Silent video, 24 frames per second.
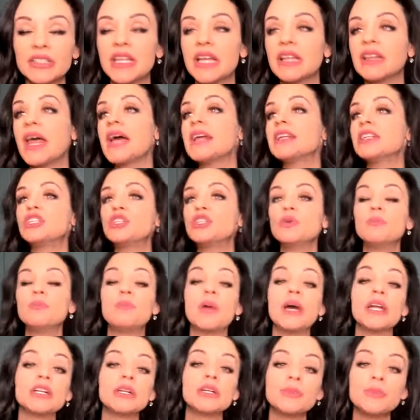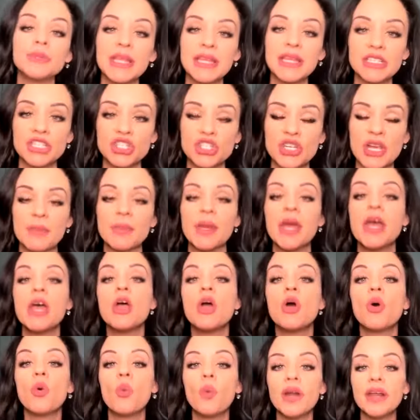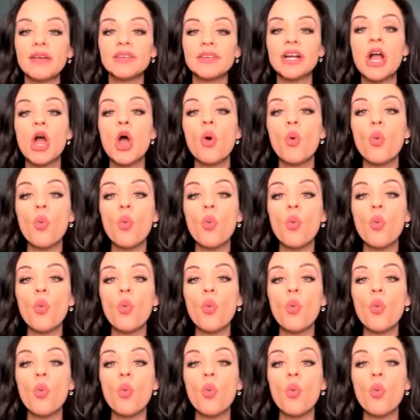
that landed you better relationship, whatever.